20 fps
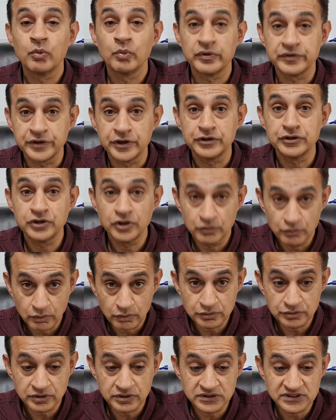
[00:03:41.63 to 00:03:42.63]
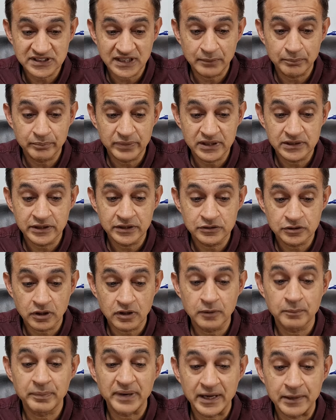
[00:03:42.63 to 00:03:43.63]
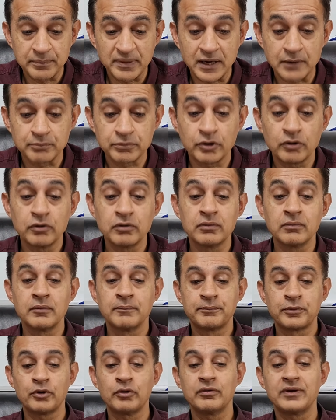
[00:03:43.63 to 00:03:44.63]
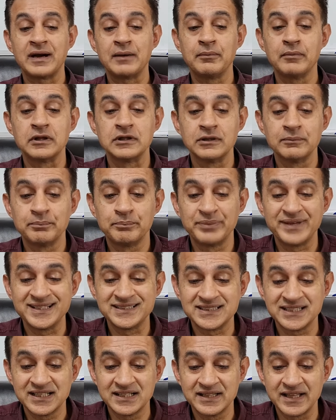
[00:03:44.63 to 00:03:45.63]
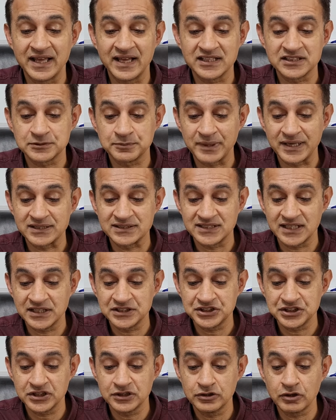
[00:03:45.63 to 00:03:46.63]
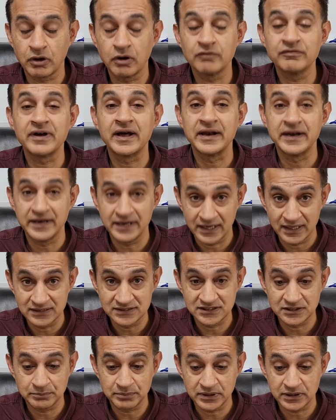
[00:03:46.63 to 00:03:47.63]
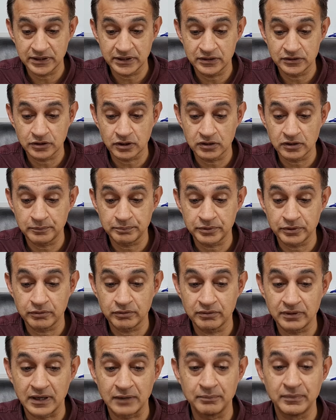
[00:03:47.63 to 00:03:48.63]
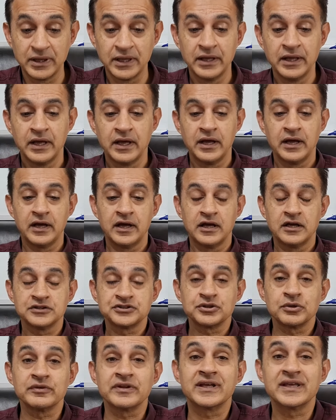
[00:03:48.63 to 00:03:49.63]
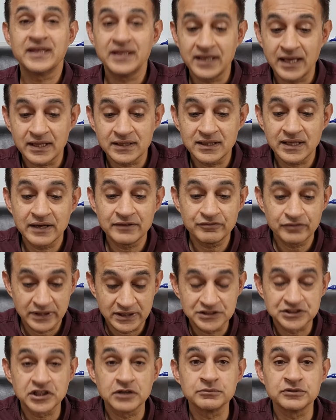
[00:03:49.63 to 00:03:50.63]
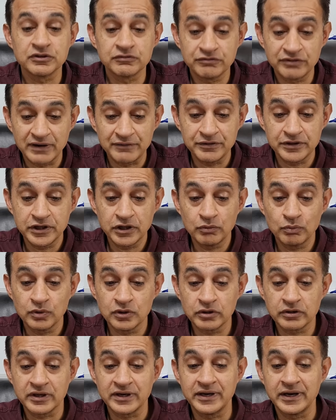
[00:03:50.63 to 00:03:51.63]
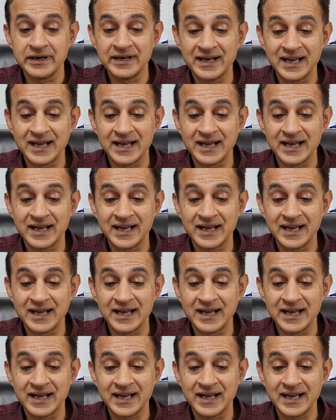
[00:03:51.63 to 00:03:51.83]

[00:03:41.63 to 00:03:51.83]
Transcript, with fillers: with a new one hundred and ten billion dollar buyback pro program beating the expectation of a ninety billion dollar program. Uh, so the key headline in terms of revenue, we're looking at